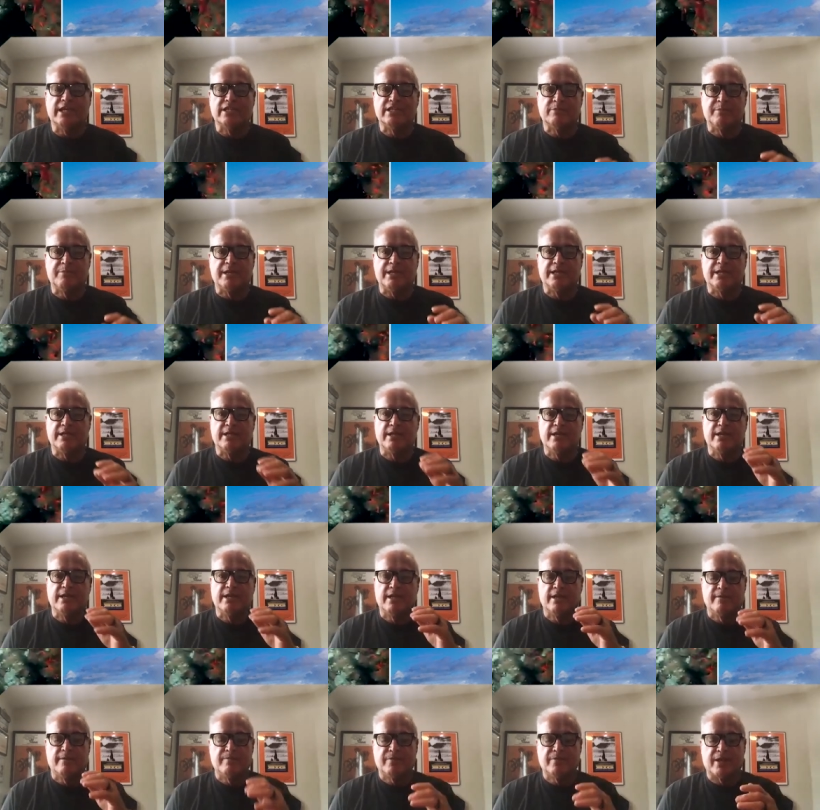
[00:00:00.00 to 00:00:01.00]
been,
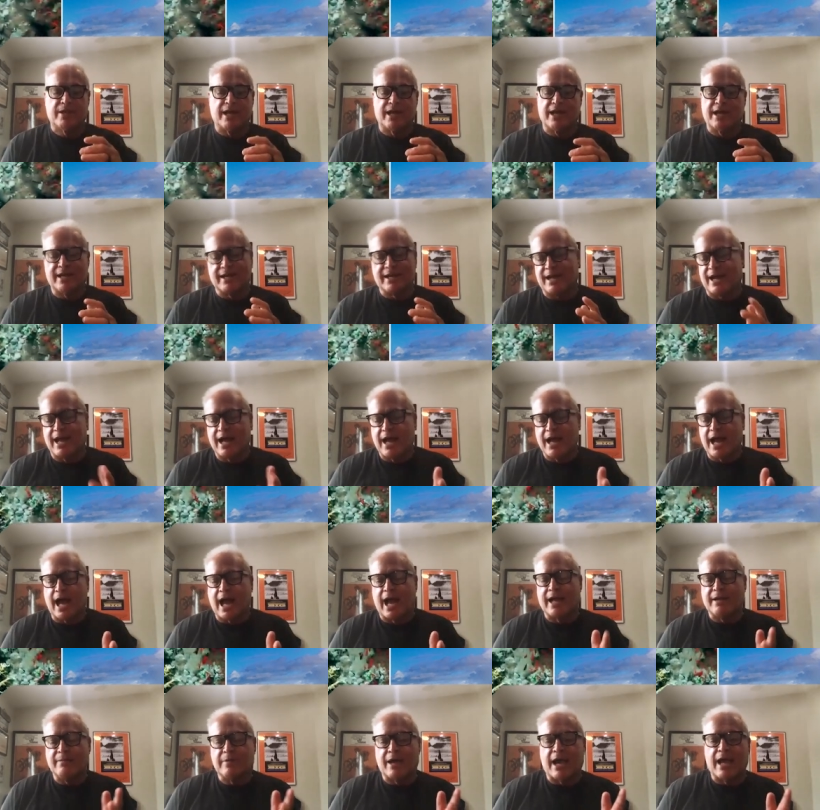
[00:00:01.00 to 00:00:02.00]

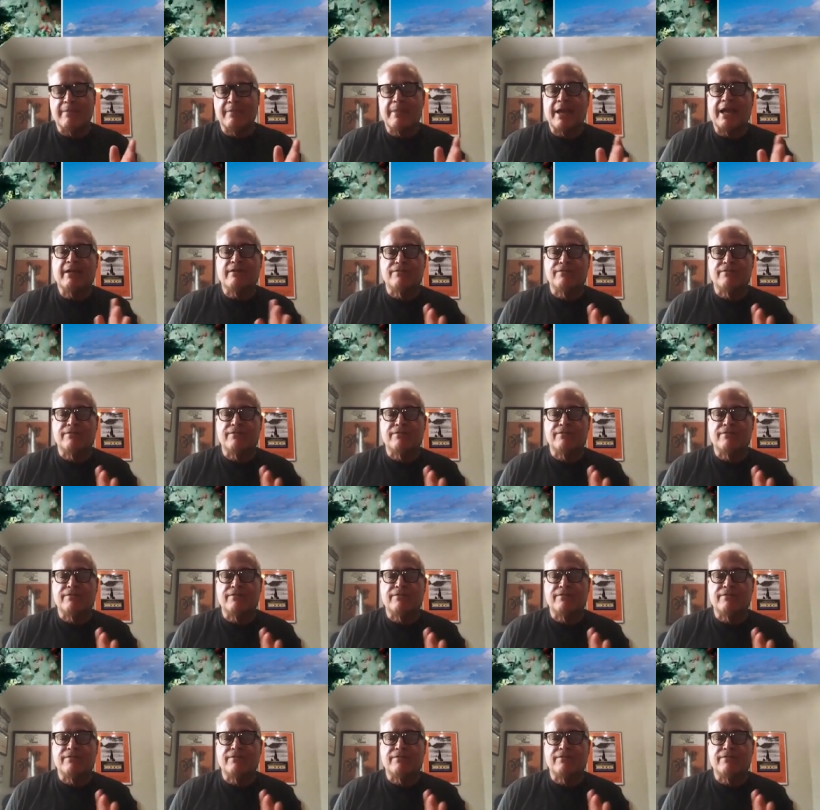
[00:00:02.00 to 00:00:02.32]
I make